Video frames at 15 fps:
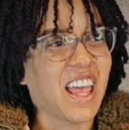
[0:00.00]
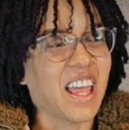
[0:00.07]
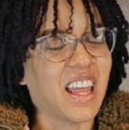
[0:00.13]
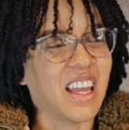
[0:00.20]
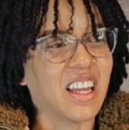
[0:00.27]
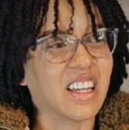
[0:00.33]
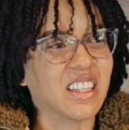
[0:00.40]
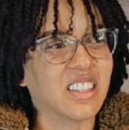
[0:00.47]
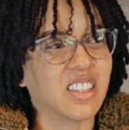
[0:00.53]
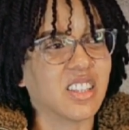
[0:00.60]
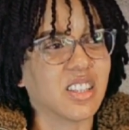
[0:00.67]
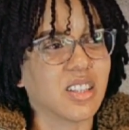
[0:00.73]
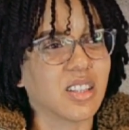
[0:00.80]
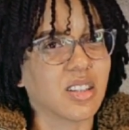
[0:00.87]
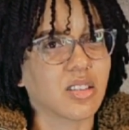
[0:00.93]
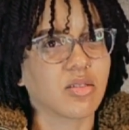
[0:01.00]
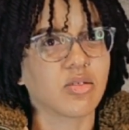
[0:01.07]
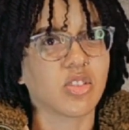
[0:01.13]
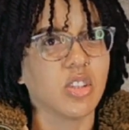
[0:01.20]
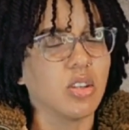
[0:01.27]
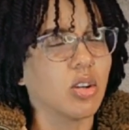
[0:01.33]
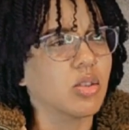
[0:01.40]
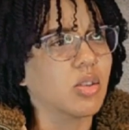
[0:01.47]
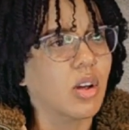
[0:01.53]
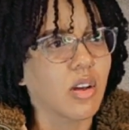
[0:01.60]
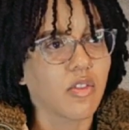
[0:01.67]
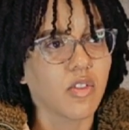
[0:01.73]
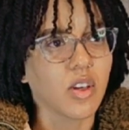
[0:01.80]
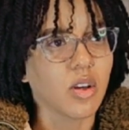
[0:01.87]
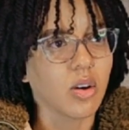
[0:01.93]
And she knows how
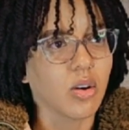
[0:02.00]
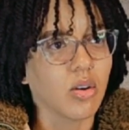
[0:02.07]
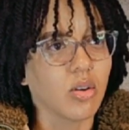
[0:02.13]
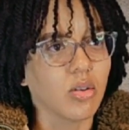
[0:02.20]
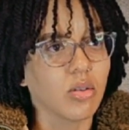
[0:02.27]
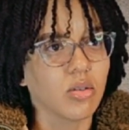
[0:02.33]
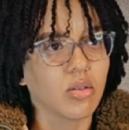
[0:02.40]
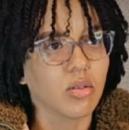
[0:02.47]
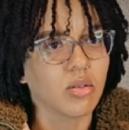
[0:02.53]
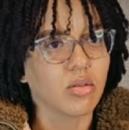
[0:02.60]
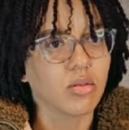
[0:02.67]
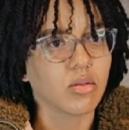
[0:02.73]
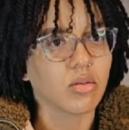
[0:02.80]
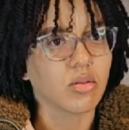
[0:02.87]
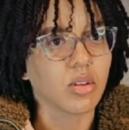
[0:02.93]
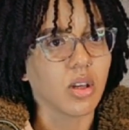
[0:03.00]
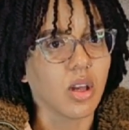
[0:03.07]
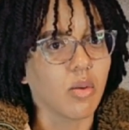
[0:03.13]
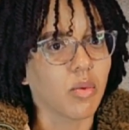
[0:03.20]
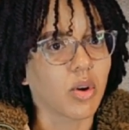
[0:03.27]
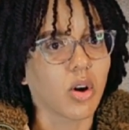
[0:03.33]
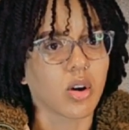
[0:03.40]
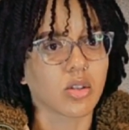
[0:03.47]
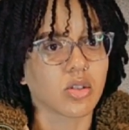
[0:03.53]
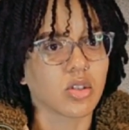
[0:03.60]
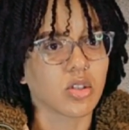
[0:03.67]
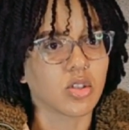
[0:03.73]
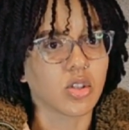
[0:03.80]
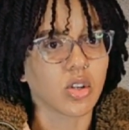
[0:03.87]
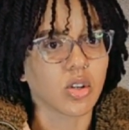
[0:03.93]
I feel in regards
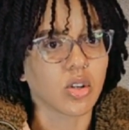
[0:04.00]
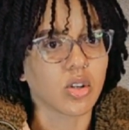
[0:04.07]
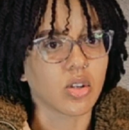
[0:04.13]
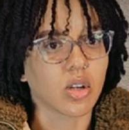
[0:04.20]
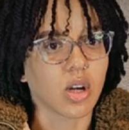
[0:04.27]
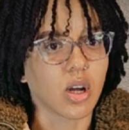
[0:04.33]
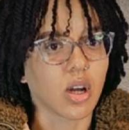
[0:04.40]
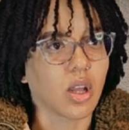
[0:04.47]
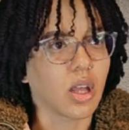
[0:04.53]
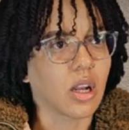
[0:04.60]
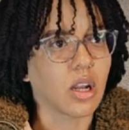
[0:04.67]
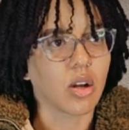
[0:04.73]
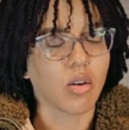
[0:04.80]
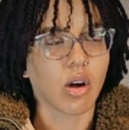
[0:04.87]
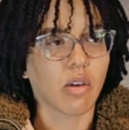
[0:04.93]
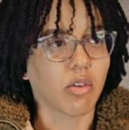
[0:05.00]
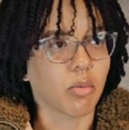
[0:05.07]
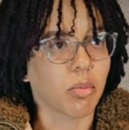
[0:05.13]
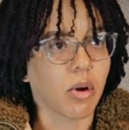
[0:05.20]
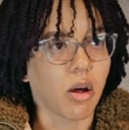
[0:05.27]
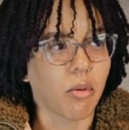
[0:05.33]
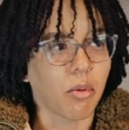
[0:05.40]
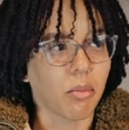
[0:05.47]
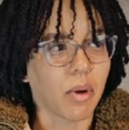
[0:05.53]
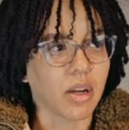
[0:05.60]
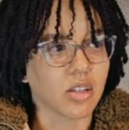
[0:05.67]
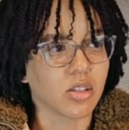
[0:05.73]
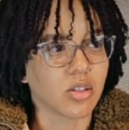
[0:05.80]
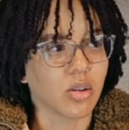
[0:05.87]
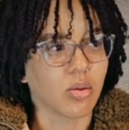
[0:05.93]
to the church. Again, I don't have a problem. I
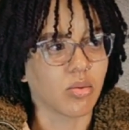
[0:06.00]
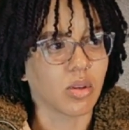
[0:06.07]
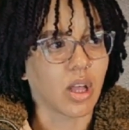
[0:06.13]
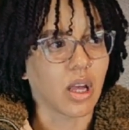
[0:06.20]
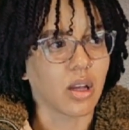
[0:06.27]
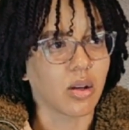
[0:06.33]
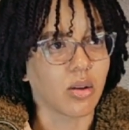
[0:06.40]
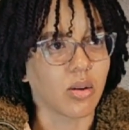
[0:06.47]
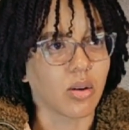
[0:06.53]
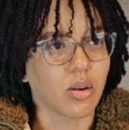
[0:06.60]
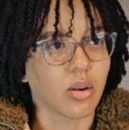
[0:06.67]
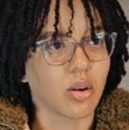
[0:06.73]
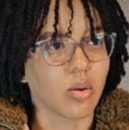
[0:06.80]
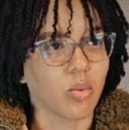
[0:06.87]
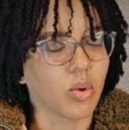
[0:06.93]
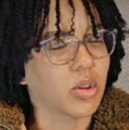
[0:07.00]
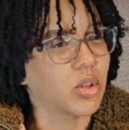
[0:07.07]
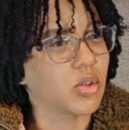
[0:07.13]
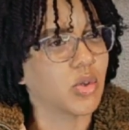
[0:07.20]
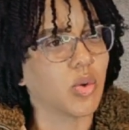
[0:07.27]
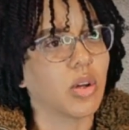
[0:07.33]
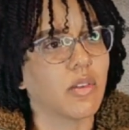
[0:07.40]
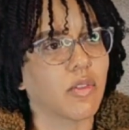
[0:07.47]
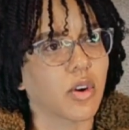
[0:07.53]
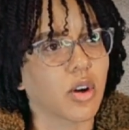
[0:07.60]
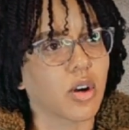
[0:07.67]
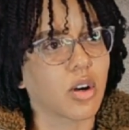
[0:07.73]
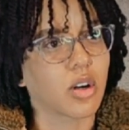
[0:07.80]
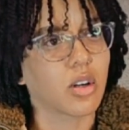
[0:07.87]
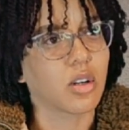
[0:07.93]
just don't like what they're doing for
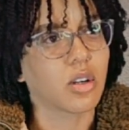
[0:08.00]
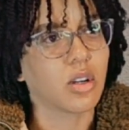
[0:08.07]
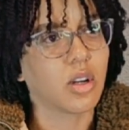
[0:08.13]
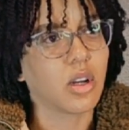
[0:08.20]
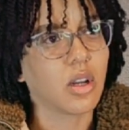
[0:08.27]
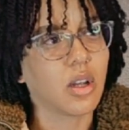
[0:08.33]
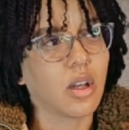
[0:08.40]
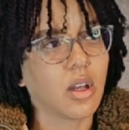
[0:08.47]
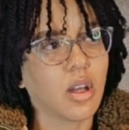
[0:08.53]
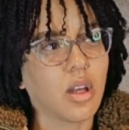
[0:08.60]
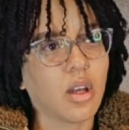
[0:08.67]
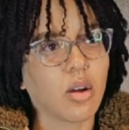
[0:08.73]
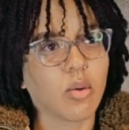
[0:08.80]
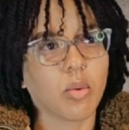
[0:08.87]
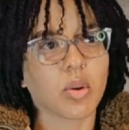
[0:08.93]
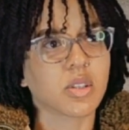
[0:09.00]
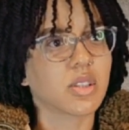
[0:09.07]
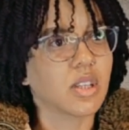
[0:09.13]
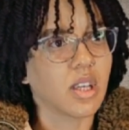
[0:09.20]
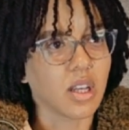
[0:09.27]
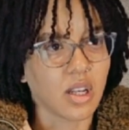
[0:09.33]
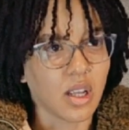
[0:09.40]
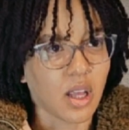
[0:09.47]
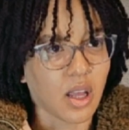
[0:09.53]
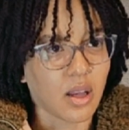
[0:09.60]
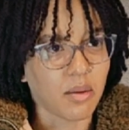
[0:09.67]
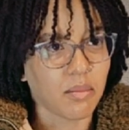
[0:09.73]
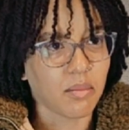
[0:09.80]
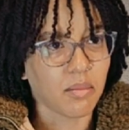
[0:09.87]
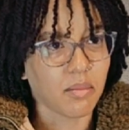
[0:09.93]
her. What's the end
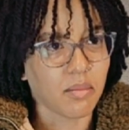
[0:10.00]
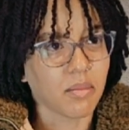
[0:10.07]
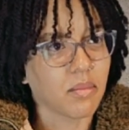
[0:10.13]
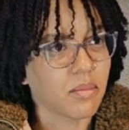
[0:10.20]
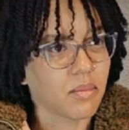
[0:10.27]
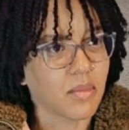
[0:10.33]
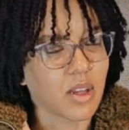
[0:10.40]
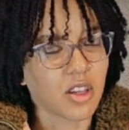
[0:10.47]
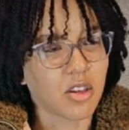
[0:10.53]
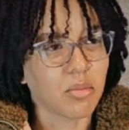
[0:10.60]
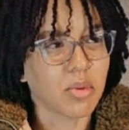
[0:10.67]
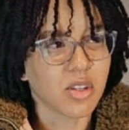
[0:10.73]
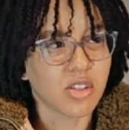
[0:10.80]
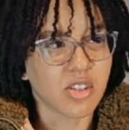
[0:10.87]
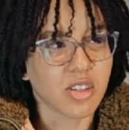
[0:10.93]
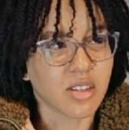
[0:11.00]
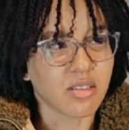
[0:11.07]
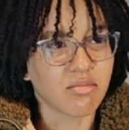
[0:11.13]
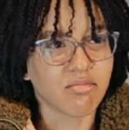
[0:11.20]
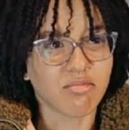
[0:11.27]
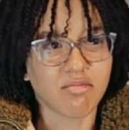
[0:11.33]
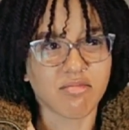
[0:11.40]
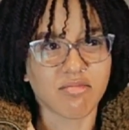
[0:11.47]
game? Like you mentioned,